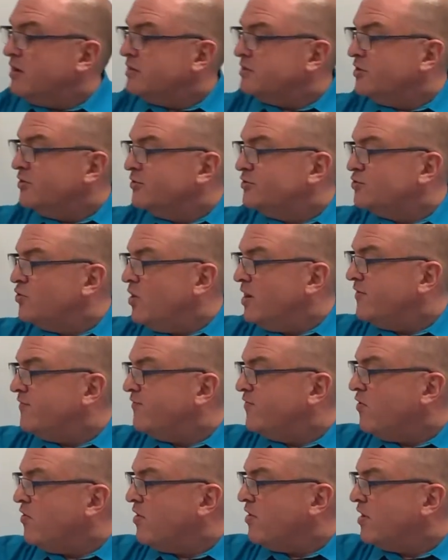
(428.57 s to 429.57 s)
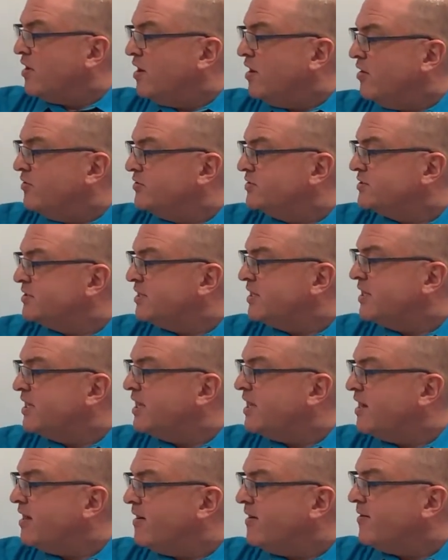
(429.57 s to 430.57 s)
So 24 goes
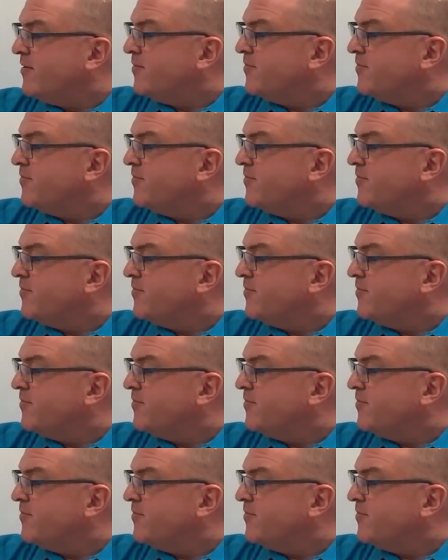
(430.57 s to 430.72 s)
here.